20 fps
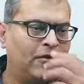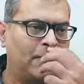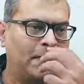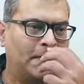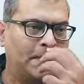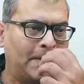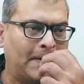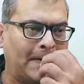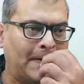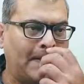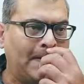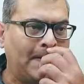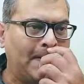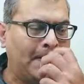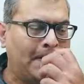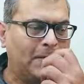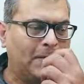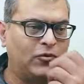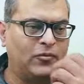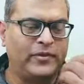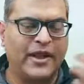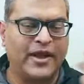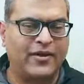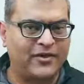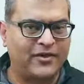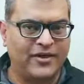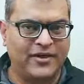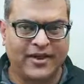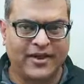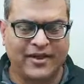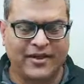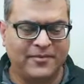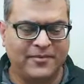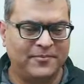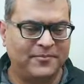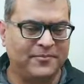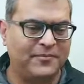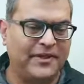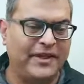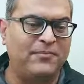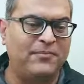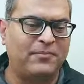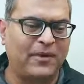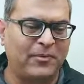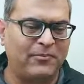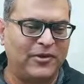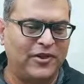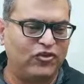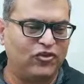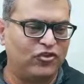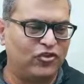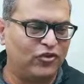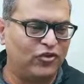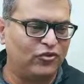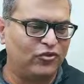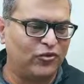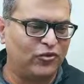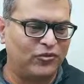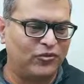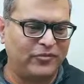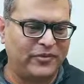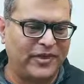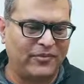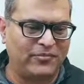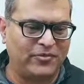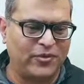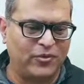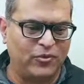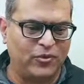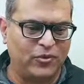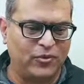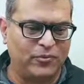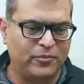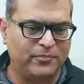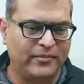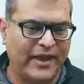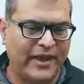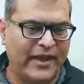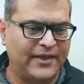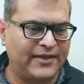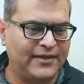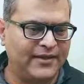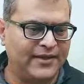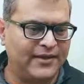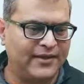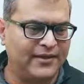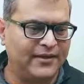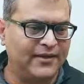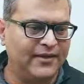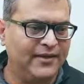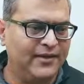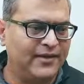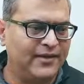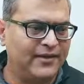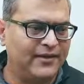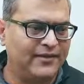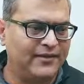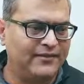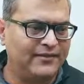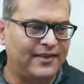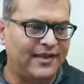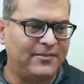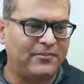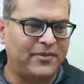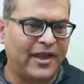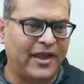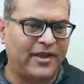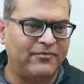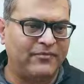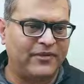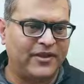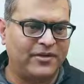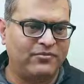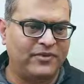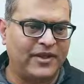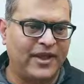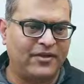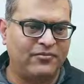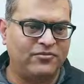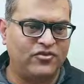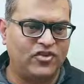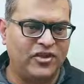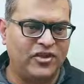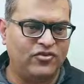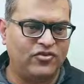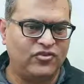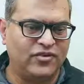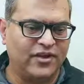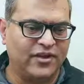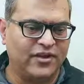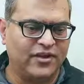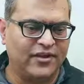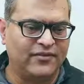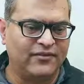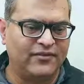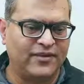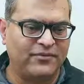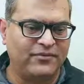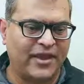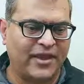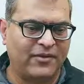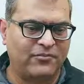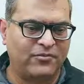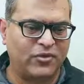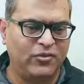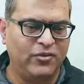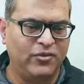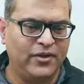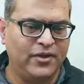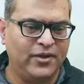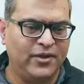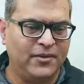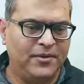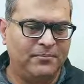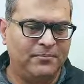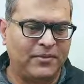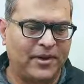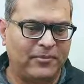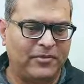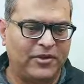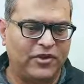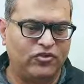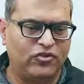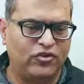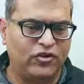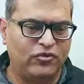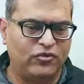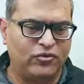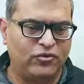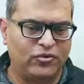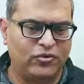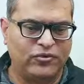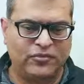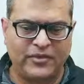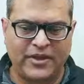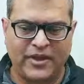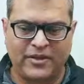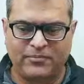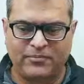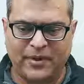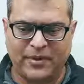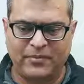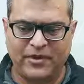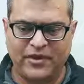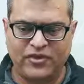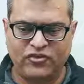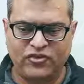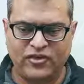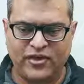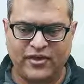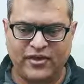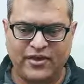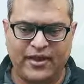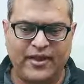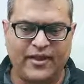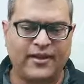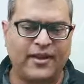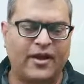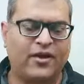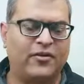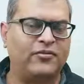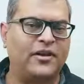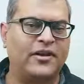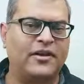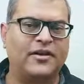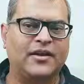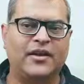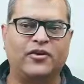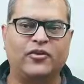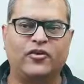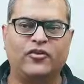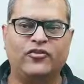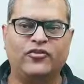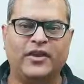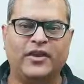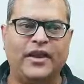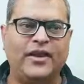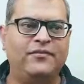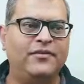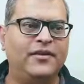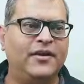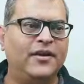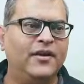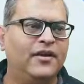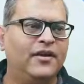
Sorry, so we haven't republished the store, so we have to go back here in the same tab where we have changed the currency. We have to publish the store. So we have published it, and now we'll click on save.